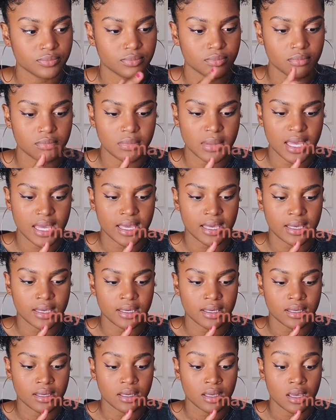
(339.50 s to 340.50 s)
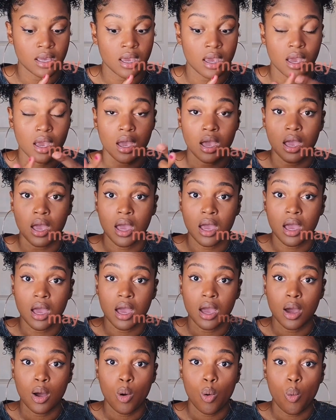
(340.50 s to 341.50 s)
May.
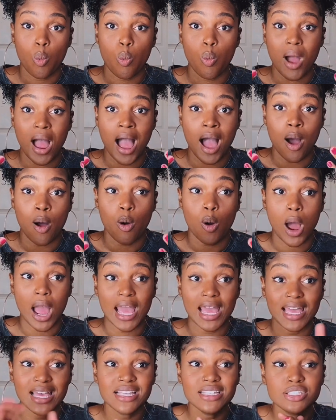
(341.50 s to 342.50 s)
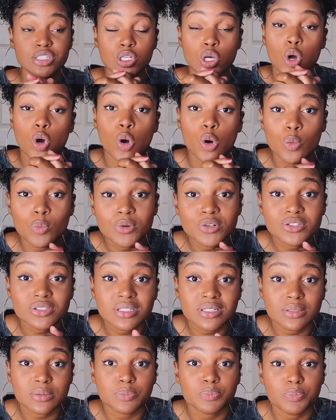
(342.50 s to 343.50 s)
Wow, it's
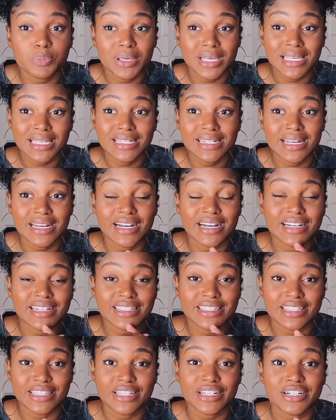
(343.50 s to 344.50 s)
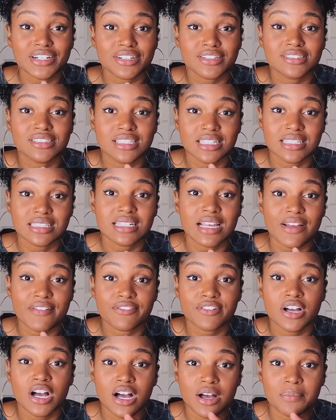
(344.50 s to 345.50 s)
almost been a year since I've
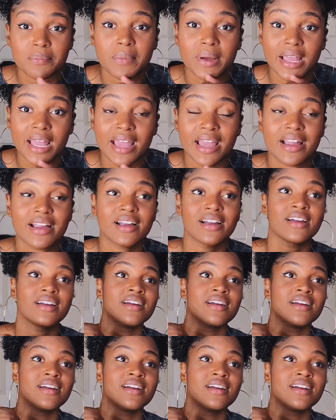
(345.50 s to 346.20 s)
cut my hair.